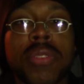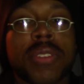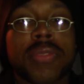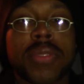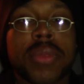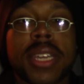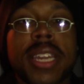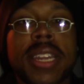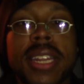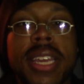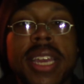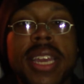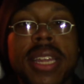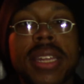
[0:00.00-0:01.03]
from beginning
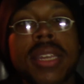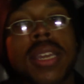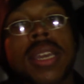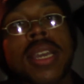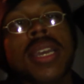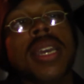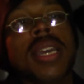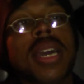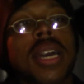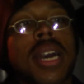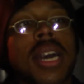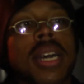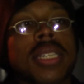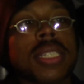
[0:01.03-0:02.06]
to end.
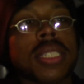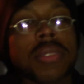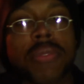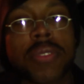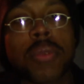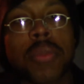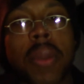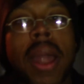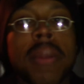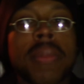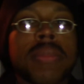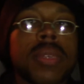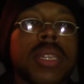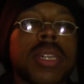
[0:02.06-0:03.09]
Uh, there's a few
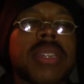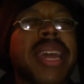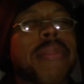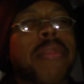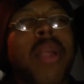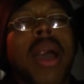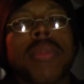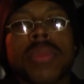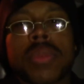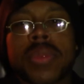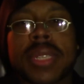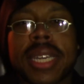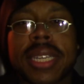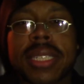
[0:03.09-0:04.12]
problems, you know, not
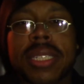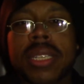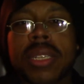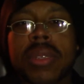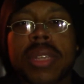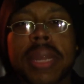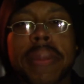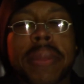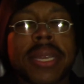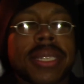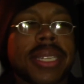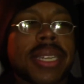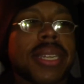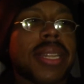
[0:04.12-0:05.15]
problems, but like you know,
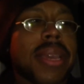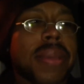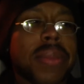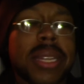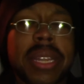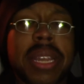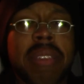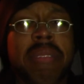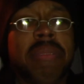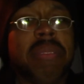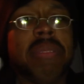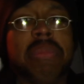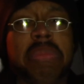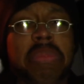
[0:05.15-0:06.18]
nitpicks here and there. But
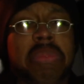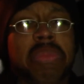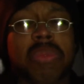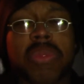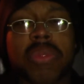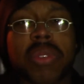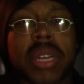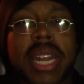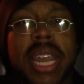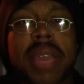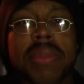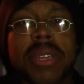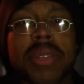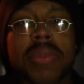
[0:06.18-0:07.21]

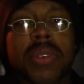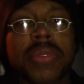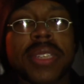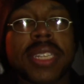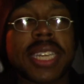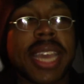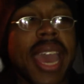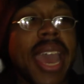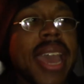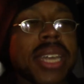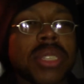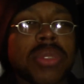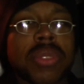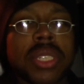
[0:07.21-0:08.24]
damn good movie. The
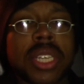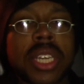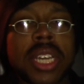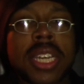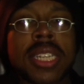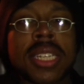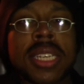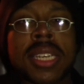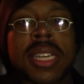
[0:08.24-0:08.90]
cast was good.